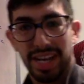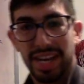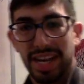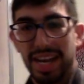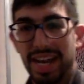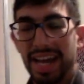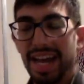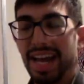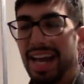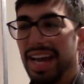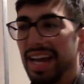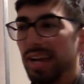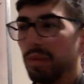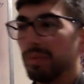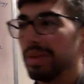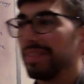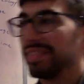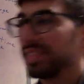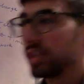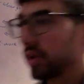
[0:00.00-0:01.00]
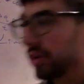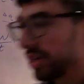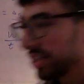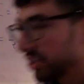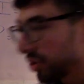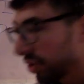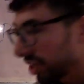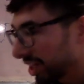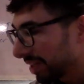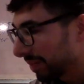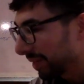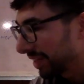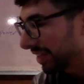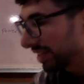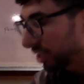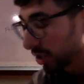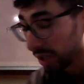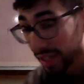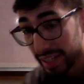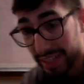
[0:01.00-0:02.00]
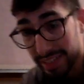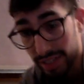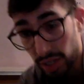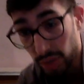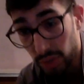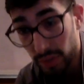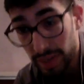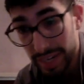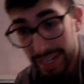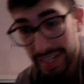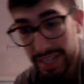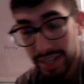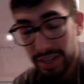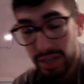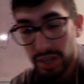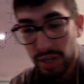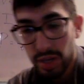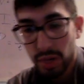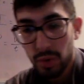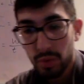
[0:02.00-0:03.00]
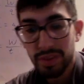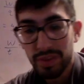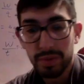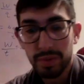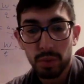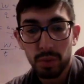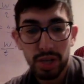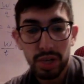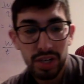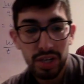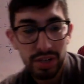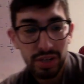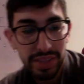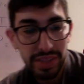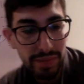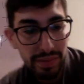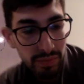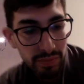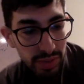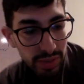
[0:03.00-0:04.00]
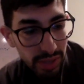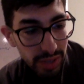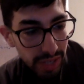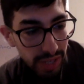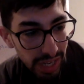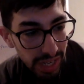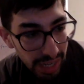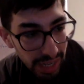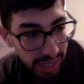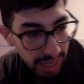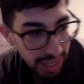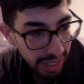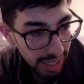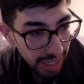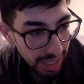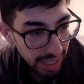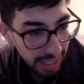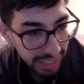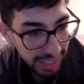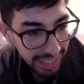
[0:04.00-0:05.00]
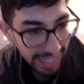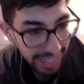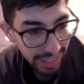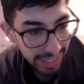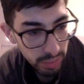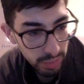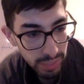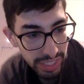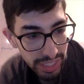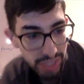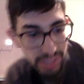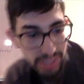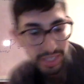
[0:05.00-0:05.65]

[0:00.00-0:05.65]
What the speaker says: And we've started talking about circuits already. We've been working on them for the last week or